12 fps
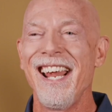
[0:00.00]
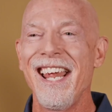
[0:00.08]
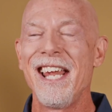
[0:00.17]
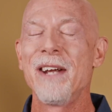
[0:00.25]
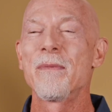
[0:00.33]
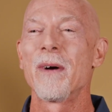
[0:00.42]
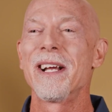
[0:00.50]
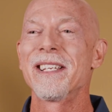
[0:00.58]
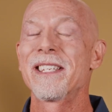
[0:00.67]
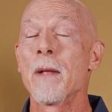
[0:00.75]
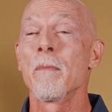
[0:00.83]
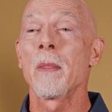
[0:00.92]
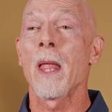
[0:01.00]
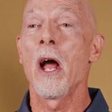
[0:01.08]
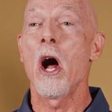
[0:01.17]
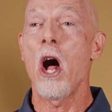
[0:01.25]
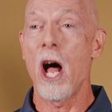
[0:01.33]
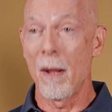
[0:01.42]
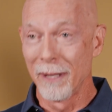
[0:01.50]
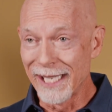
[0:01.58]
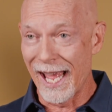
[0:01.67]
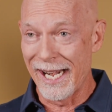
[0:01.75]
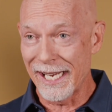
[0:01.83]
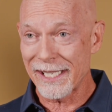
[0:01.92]
It was
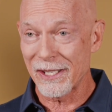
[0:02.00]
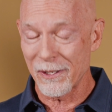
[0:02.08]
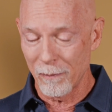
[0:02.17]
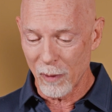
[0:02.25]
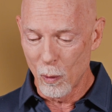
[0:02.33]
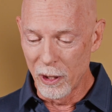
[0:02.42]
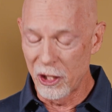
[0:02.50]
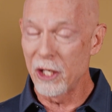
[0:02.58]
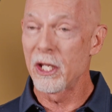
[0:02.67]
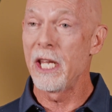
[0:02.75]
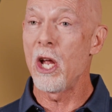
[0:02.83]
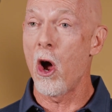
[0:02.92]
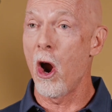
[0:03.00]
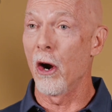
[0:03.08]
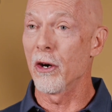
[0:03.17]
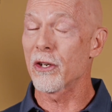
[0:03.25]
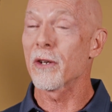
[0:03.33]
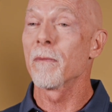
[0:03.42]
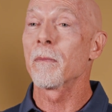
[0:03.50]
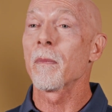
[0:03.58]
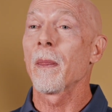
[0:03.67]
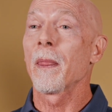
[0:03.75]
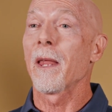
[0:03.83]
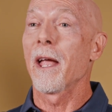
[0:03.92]
homiletics, which is the art
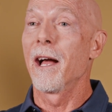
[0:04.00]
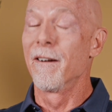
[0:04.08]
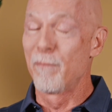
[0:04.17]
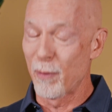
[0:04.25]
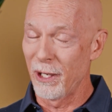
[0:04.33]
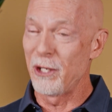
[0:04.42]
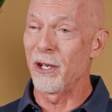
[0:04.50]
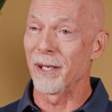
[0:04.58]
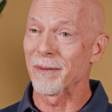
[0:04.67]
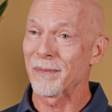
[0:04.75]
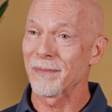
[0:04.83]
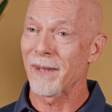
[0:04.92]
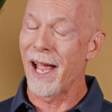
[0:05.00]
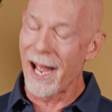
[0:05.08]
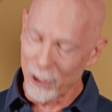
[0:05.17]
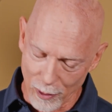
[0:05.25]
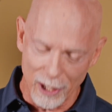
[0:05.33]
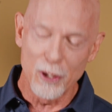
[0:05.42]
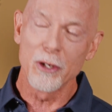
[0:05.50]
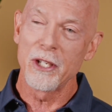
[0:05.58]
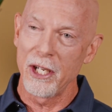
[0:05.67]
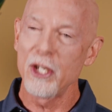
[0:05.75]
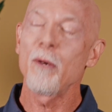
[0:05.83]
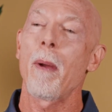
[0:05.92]
of preaching. That's right, your
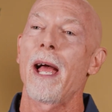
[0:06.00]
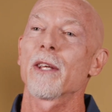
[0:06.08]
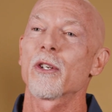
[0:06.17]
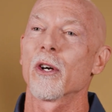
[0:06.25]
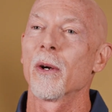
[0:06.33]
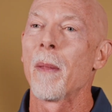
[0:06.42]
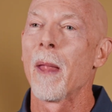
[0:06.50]
teaching pastor